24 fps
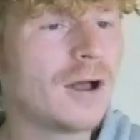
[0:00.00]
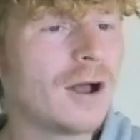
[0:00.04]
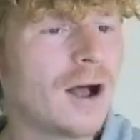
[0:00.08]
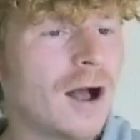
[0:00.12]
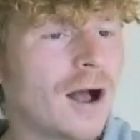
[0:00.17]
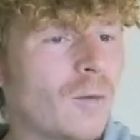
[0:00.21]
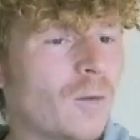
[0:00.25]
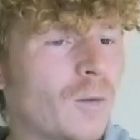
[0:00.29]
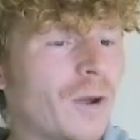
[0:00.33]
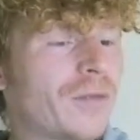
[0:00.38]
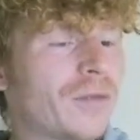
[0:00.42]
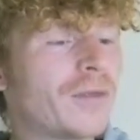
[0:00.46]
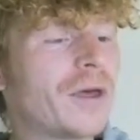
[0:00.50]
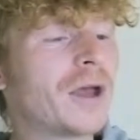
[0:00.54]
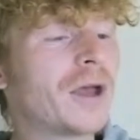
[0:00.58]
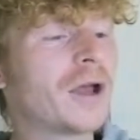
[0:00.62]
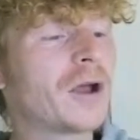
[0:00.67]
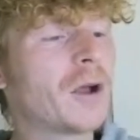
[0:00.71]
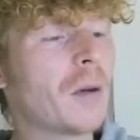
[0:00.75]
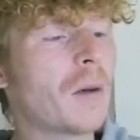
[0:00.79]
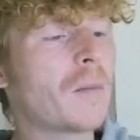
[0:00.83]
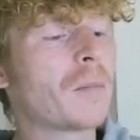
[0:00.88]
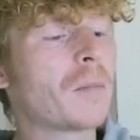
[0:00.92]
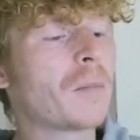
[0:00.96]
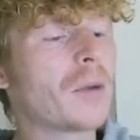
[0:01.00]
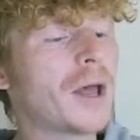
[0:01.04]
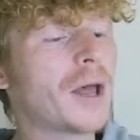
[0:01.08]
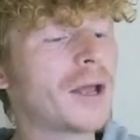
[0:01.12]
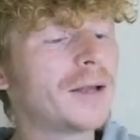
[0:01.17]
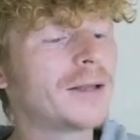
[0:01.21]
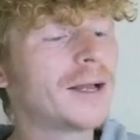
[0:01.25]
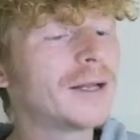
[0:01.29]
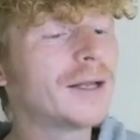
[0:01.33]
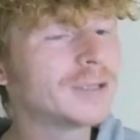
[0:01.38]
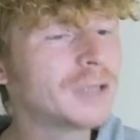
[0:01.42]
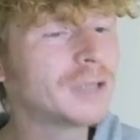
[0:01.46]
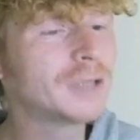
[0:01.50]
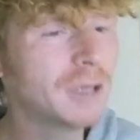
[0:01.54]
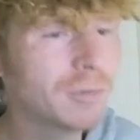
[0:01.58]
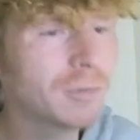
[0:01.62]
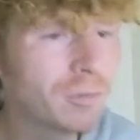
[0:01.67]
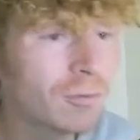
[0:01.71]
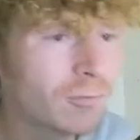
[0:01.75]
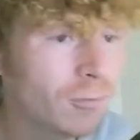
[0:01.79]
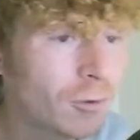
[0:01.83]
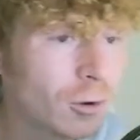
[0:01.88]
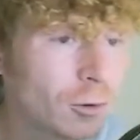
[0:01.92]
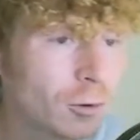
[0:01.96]
We think Blade Dancer
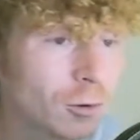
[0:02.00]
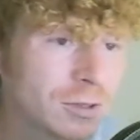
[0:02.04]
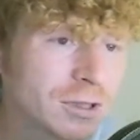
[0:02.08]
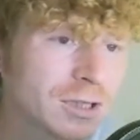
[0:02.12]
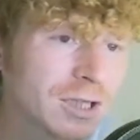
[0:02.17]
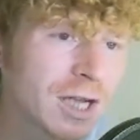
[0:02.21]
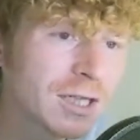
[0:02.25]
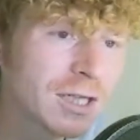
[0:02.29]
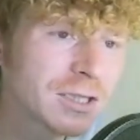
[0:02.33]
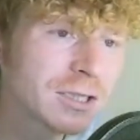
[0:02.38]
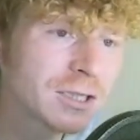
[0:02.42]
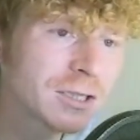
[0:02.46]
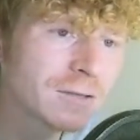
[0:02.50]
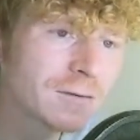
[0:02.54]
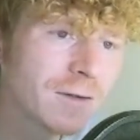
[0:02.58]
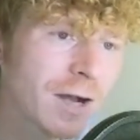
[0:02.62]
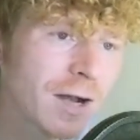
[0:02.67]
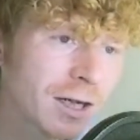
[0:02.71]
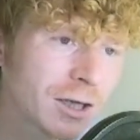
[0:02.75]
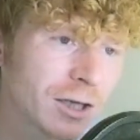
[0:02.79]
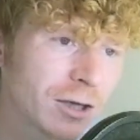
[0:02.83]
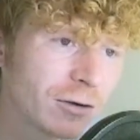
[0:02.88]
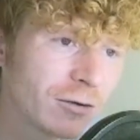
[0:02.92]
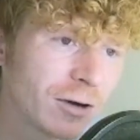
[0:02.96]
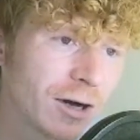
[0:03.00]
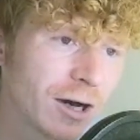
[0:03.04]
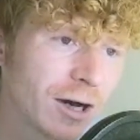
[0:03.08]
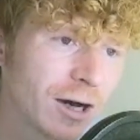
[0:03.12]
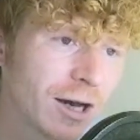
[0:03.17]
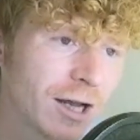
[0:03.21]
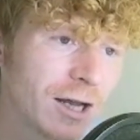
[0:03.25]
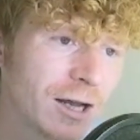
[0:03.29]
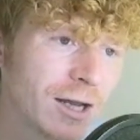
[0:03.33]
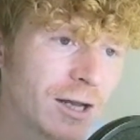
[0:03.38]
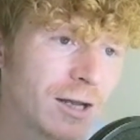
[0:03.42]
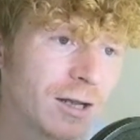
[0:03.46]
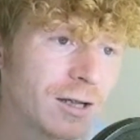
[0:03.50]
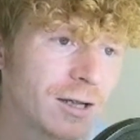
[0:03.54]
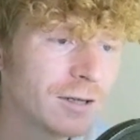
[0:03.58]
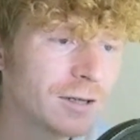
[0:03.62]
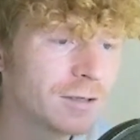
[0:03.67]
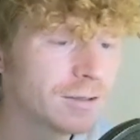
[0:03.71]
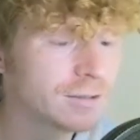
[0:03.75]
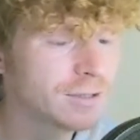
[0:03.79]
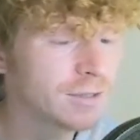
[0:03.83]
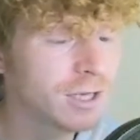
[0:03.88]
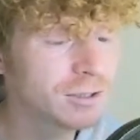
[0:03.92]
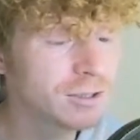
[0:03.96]
performs satisfactorily.
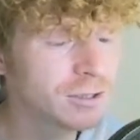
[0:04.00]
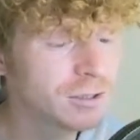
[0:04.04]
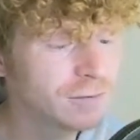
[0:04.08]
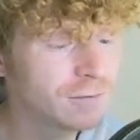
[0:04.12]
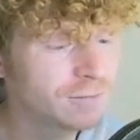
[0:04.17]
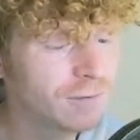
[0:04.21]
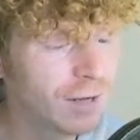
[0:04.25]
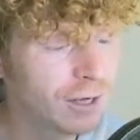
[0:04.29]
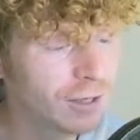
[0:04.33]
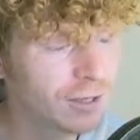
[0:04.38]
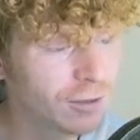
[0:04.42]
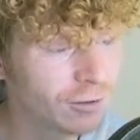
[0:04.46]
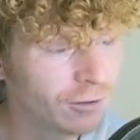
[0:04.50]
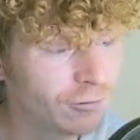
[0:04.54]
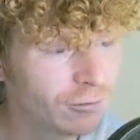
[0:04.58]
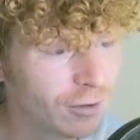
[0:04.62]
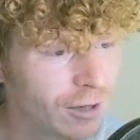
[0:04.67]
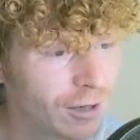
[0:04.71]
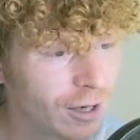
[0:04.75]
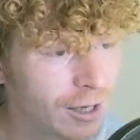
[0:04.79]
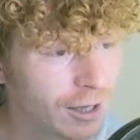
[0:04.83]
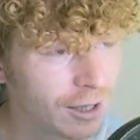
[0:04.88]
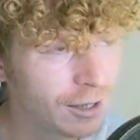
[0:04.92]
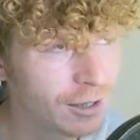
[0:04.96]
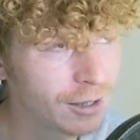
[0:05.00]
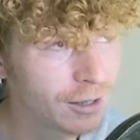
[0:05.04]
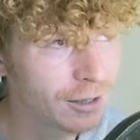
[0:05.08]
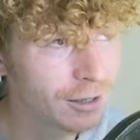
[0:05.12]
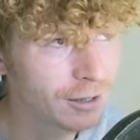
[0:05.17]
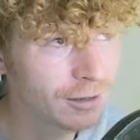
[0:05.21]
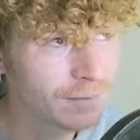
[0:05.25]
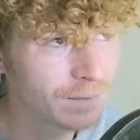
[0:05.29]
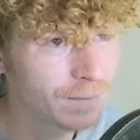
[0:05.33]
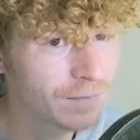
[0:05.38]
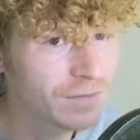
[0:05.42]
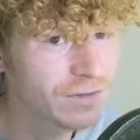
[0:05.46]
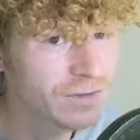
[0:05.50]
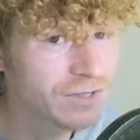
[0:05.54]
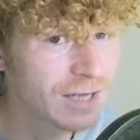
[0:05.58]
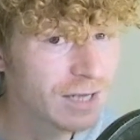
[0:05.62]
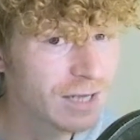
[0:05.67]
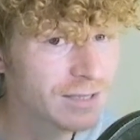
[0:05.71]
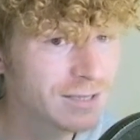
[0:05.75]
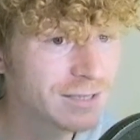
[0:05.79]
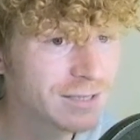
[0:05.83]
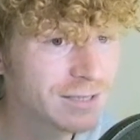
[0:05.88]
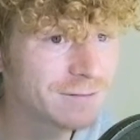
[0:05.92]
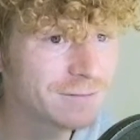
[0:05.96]
Satisfactorily.
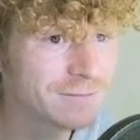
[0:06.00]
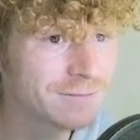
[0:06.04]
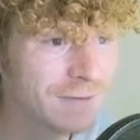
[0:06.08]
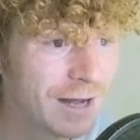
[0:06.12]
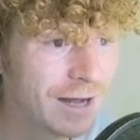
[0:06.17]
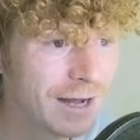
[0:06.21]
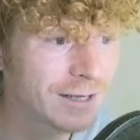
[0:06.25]
Satisfact...